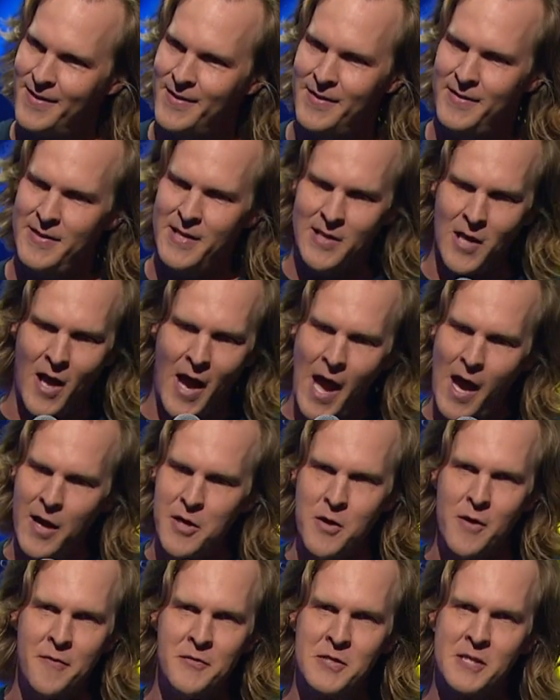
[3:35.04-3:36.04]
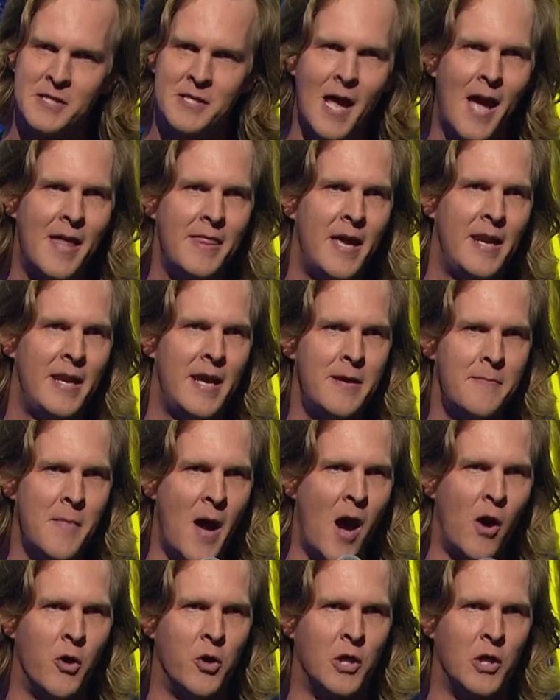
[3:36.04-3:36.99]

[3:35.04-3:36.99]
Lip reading: And then, like, how do you even start that email?